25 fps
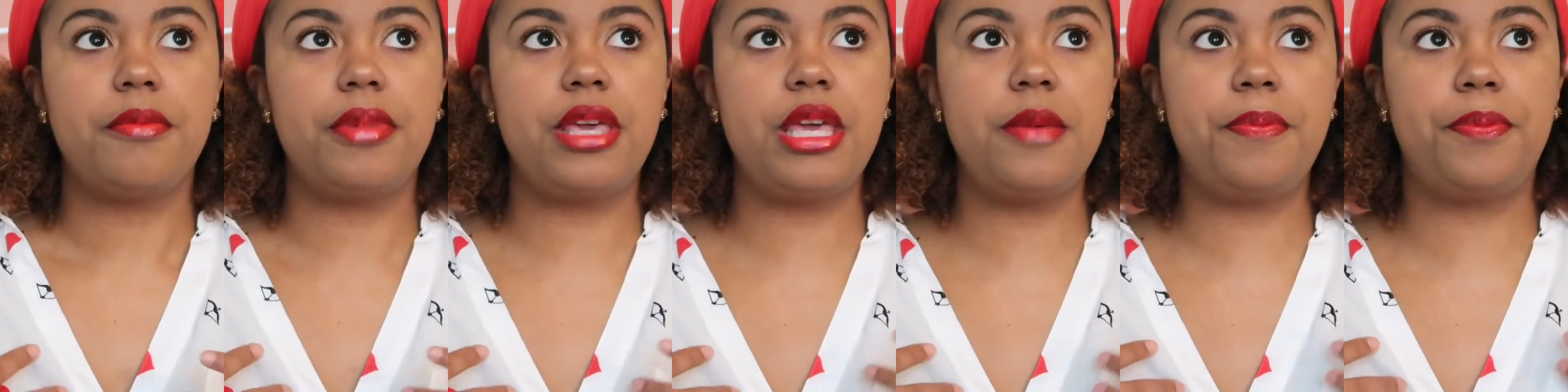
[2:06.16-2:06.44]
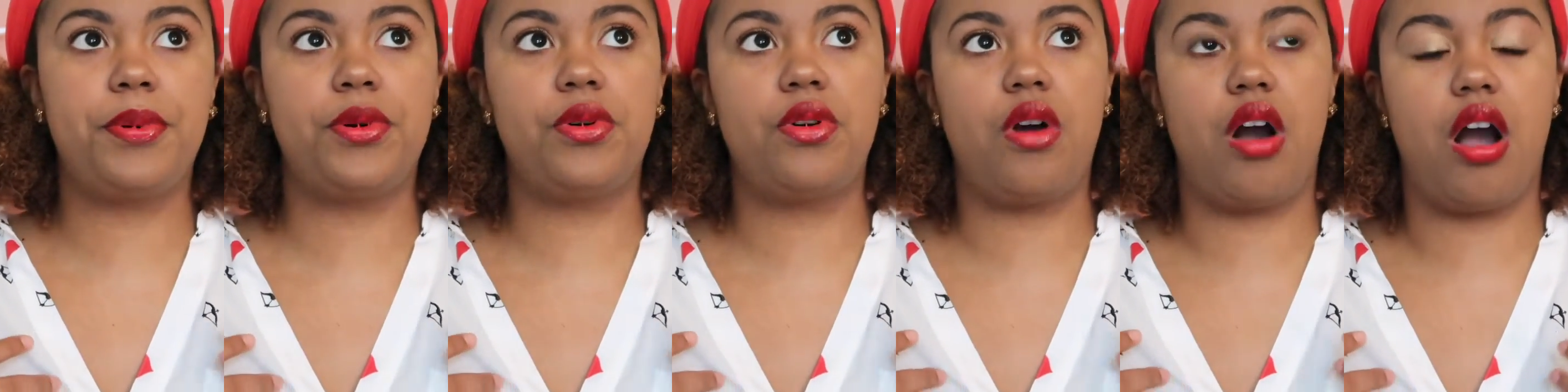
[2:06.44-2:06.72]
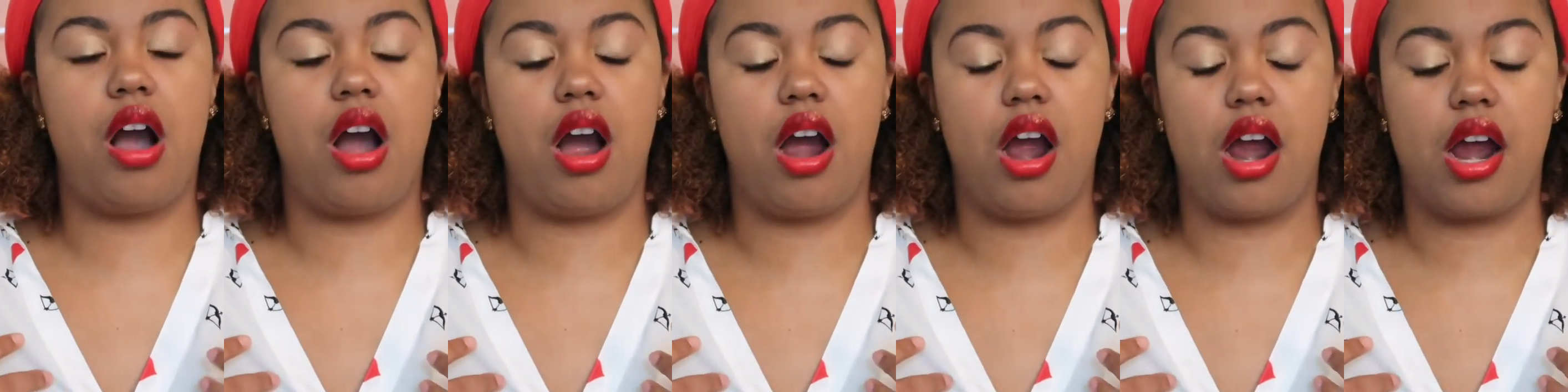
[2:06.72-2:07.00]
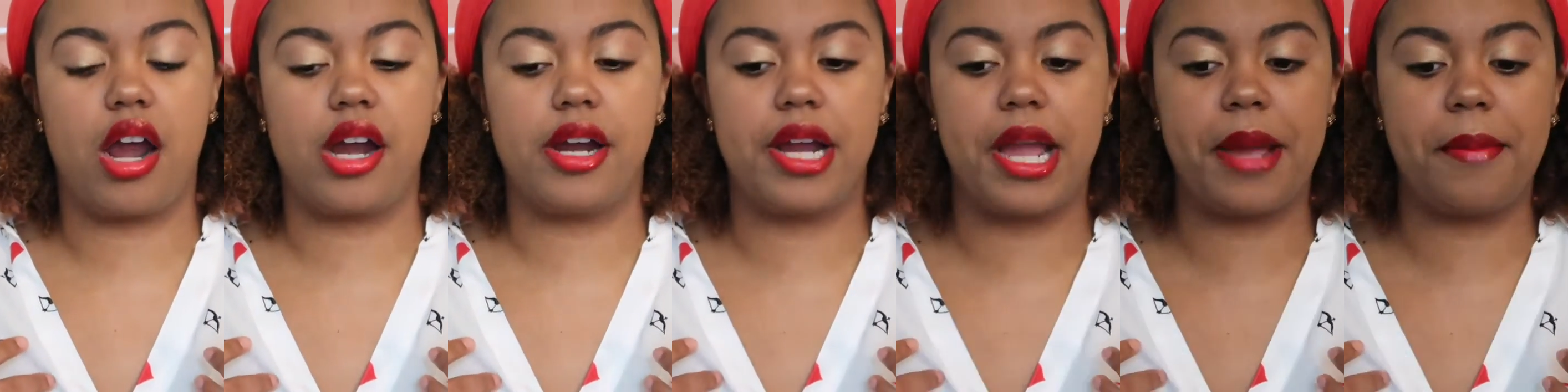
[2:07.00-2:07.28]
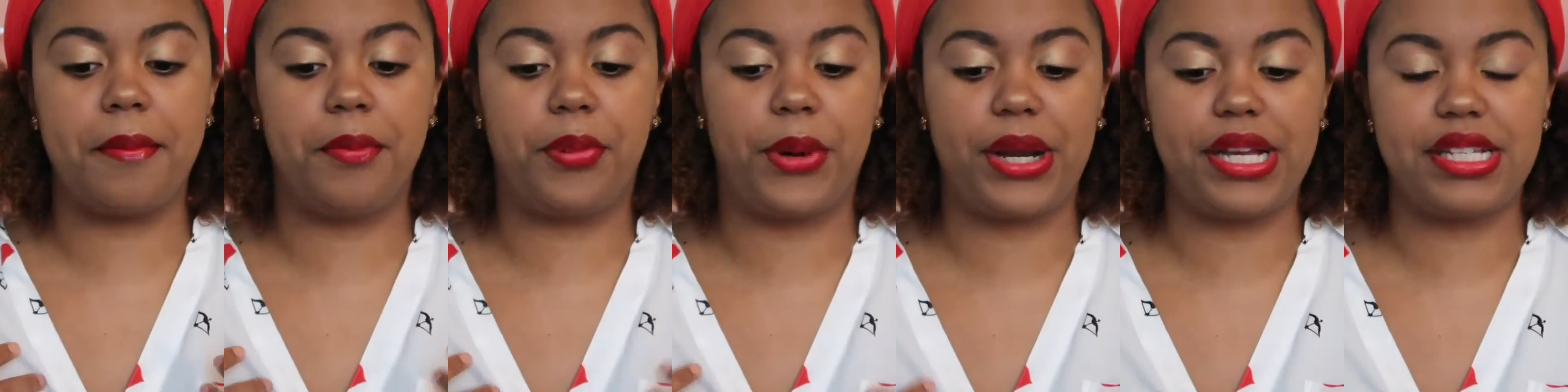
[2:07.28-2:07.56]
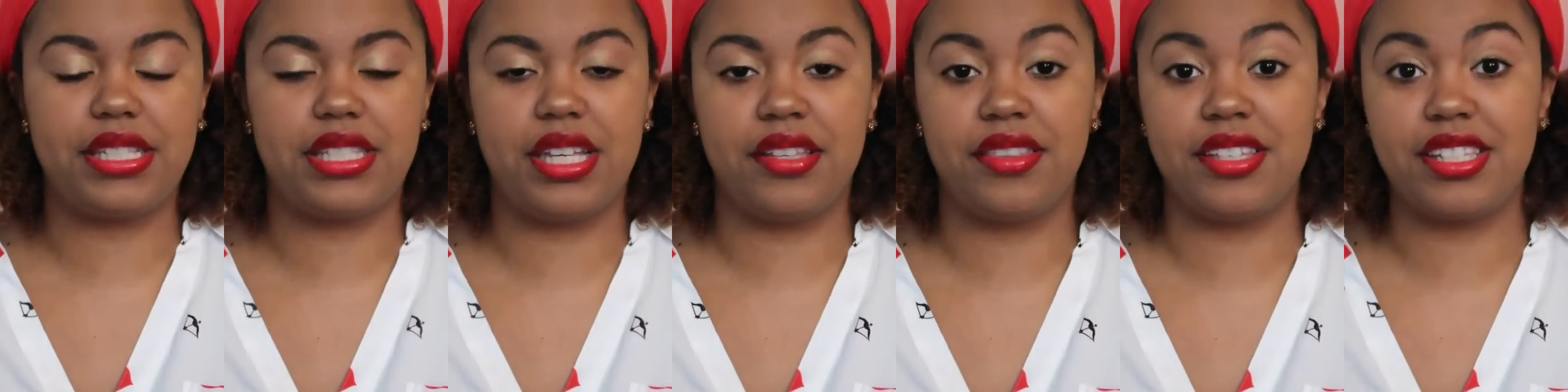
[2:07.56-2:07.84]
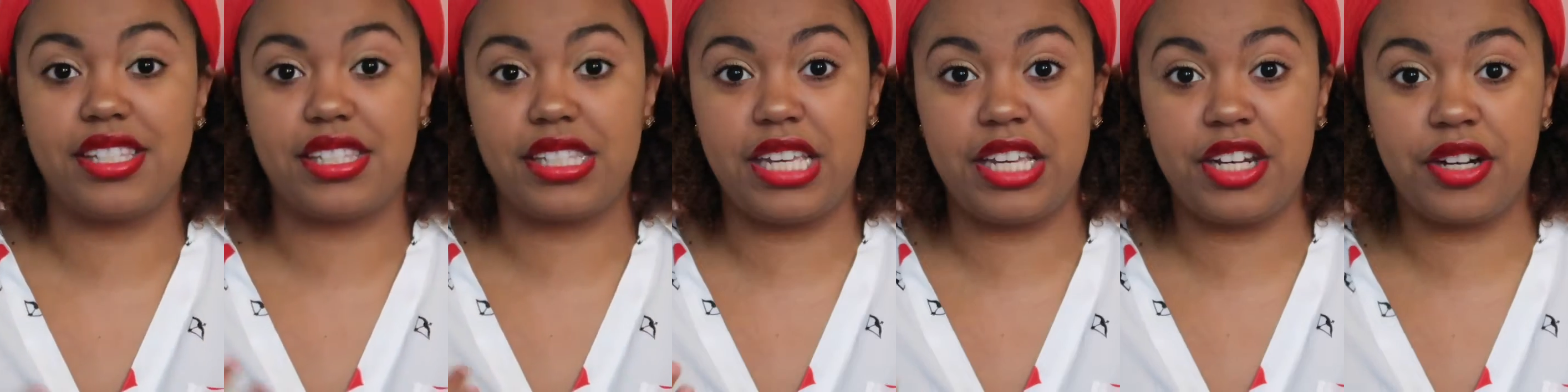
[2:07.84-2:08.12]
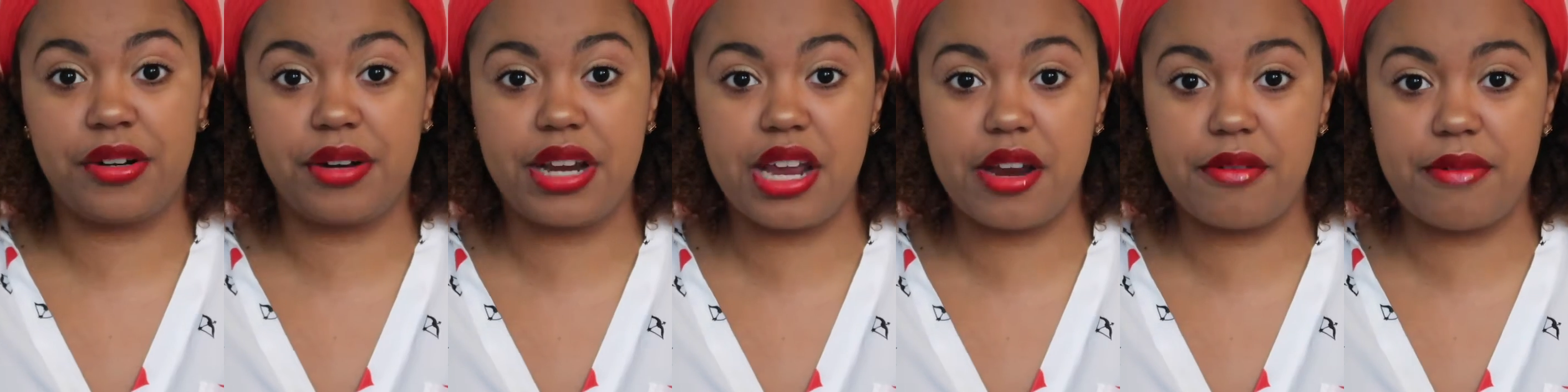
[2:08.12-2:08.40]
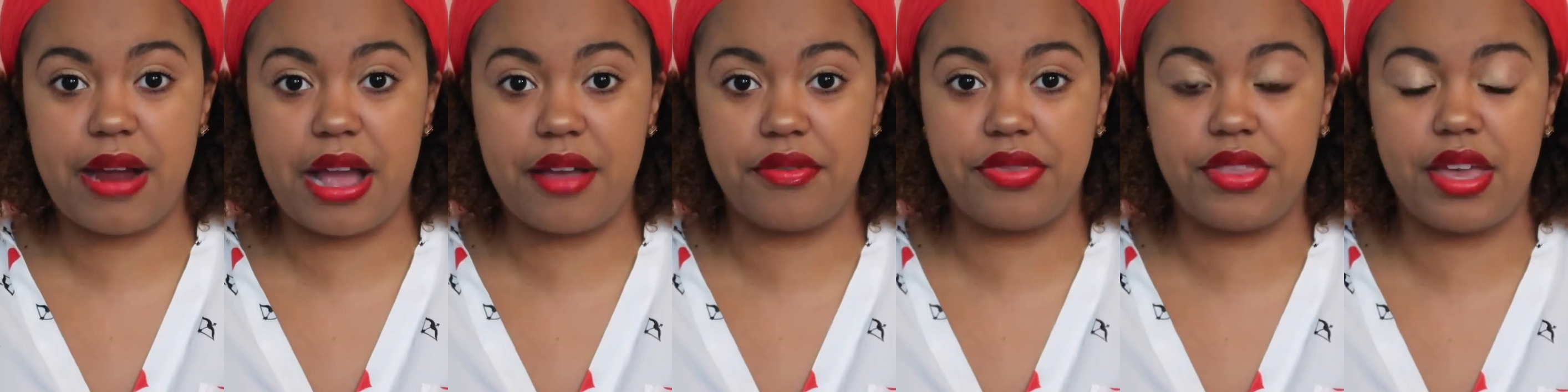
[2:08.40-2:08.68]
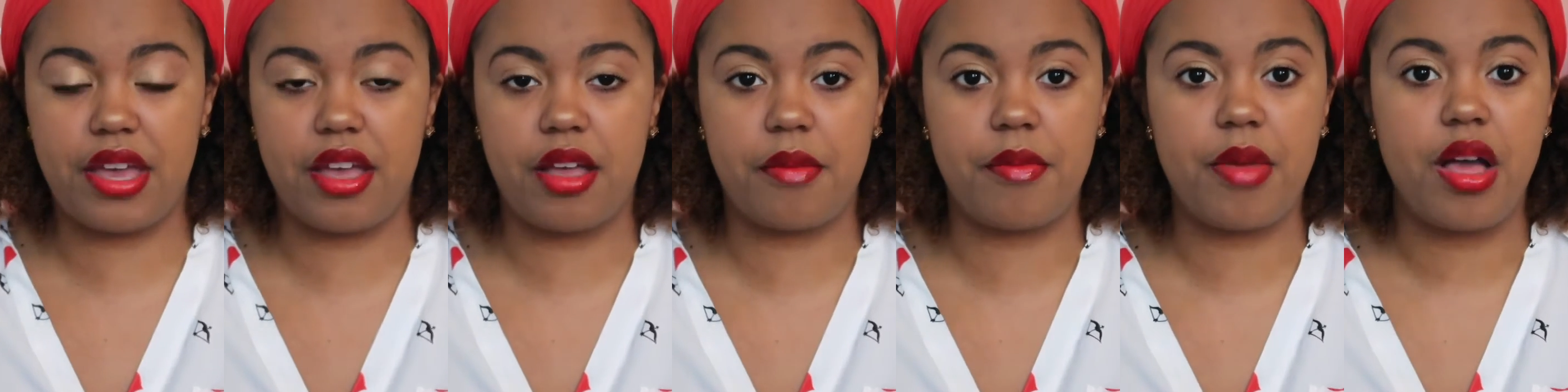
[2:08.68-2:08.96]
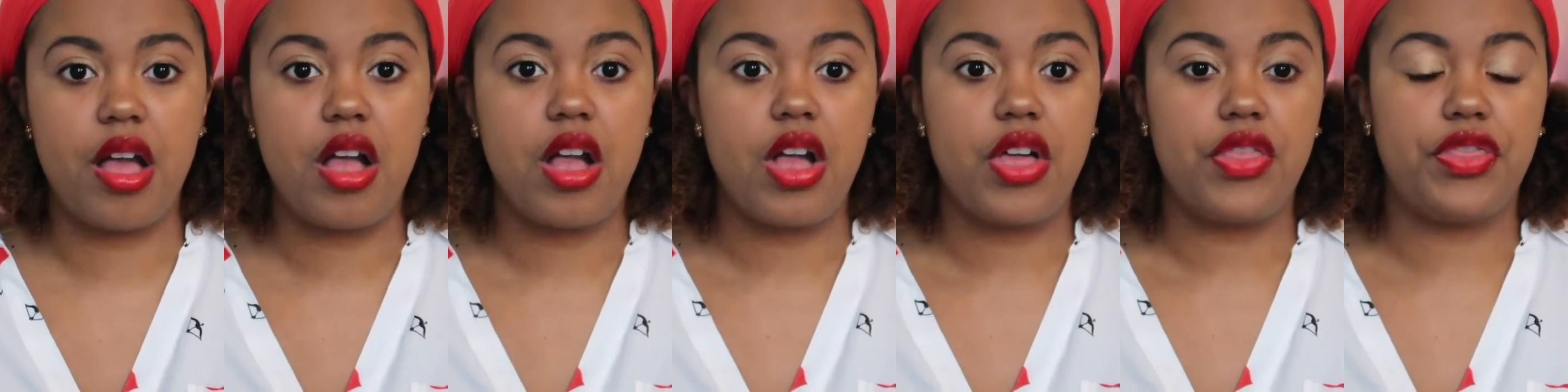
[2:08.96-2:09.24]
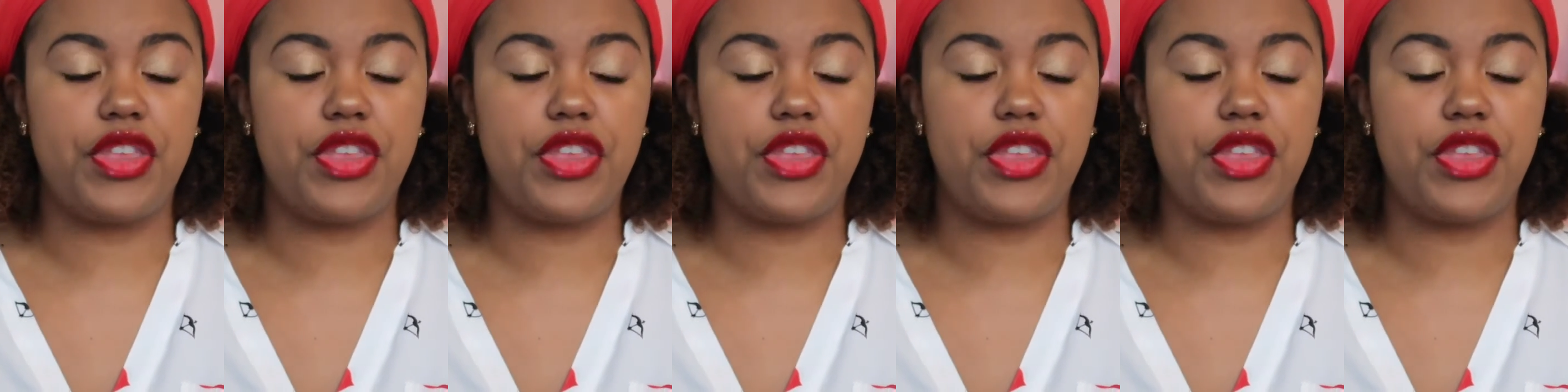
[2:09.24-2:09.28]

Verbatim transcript: people are embracing the scenery around them.